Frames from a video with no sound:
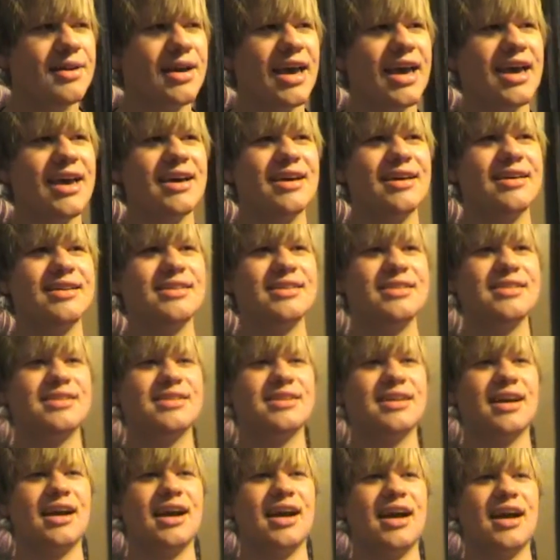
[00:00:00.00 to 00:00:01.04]
and
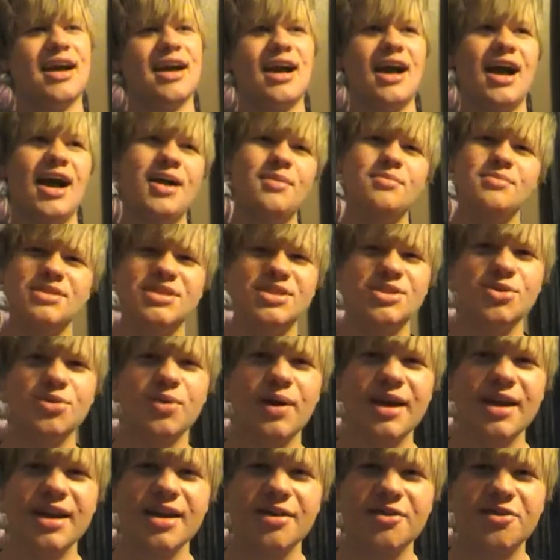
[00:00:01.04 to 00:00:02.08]
I'm still
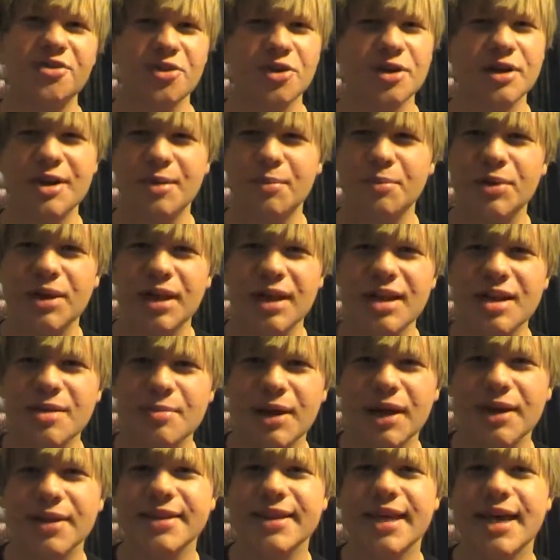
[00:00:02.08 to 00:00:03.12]
waiting for a complaint
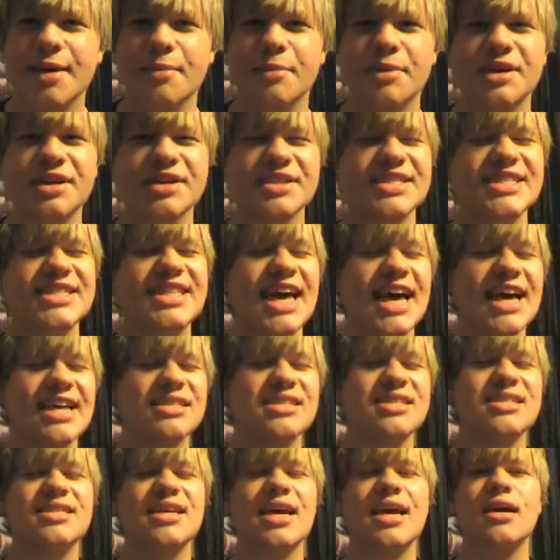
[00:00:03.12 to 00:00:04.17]
about that because that
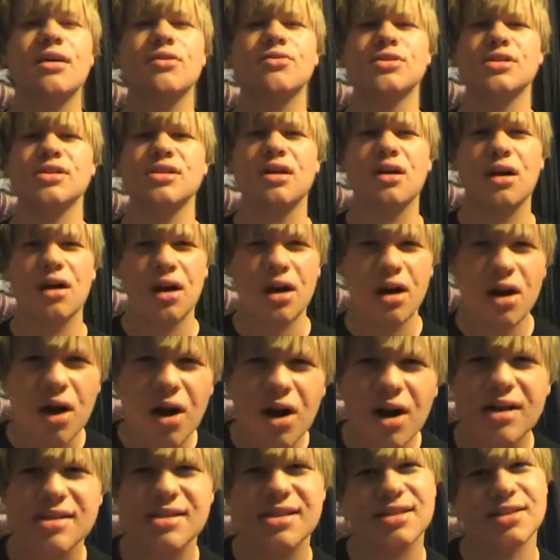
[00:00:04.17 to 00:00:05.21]
sounds
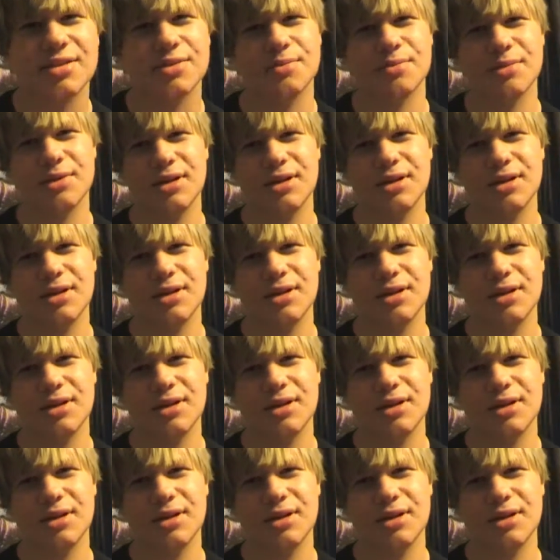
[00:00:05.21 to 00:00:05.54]
awesome.